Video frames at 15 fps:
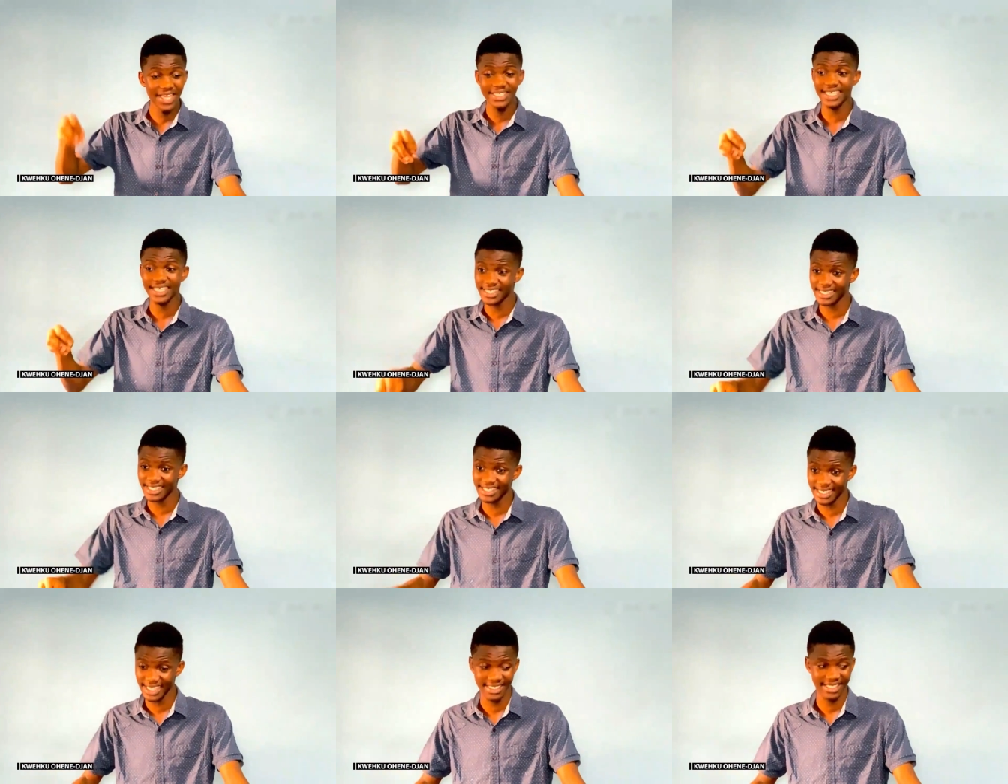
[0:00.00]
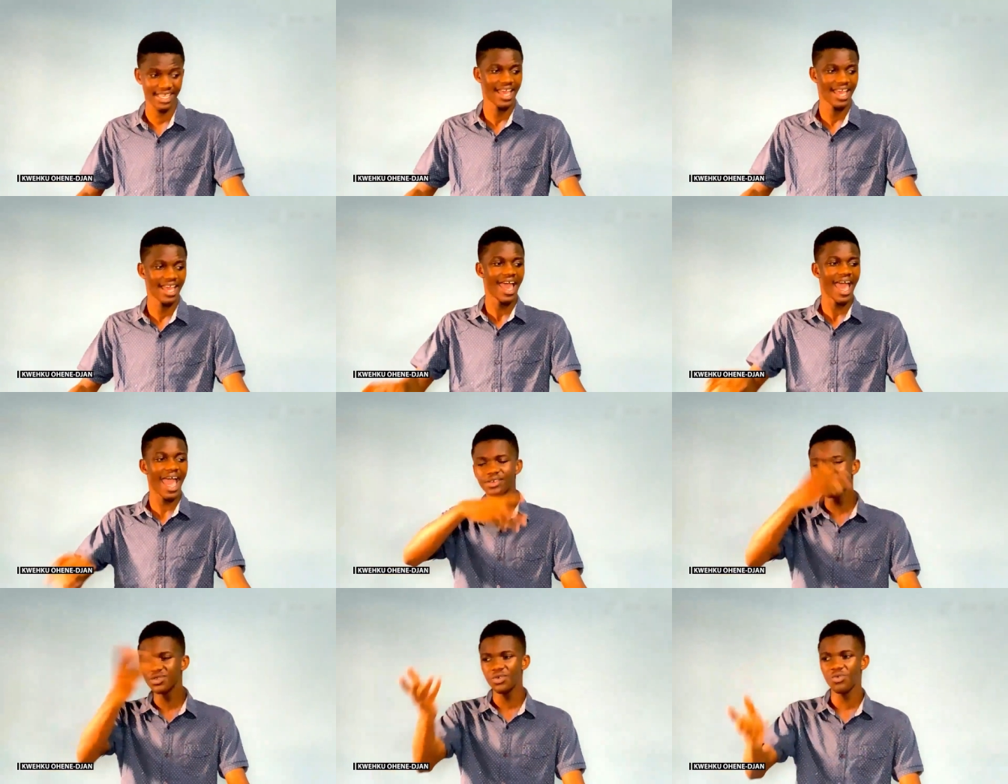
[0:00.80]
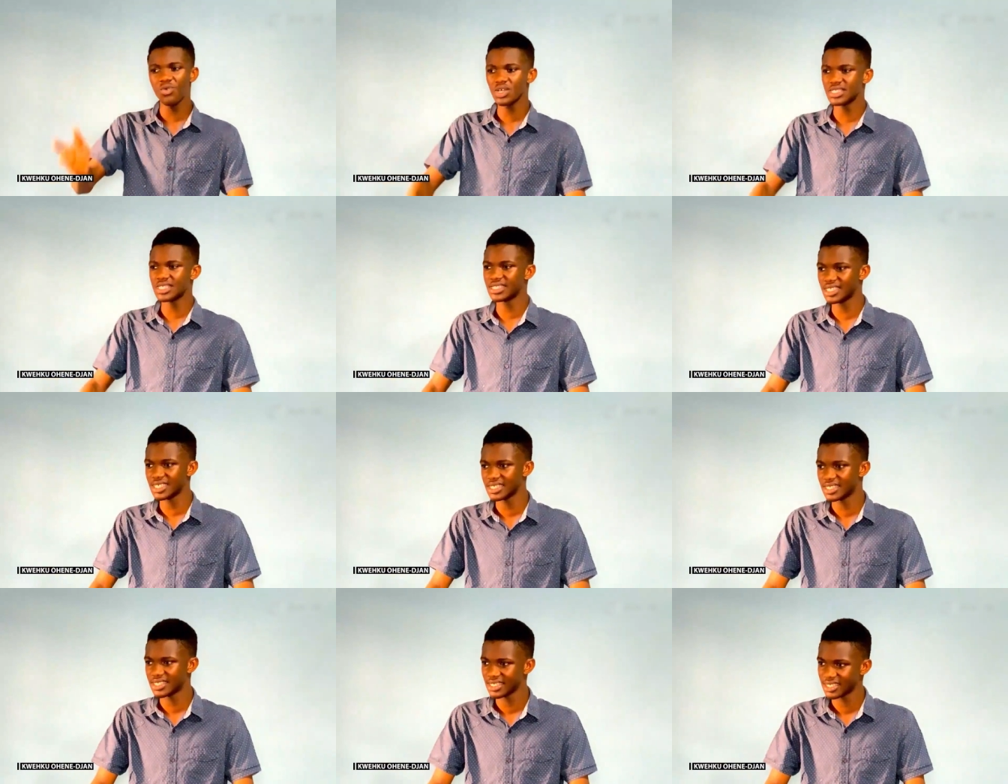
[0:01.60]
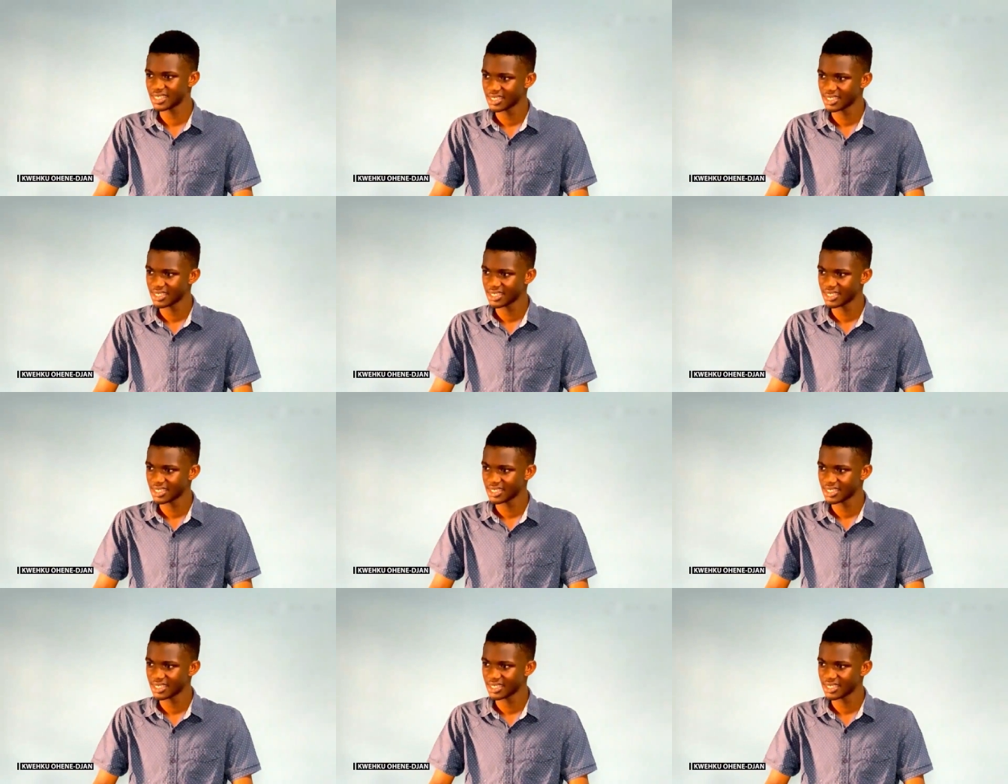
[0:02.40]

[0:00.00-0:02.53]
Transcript: and sisters, I don't know what it is.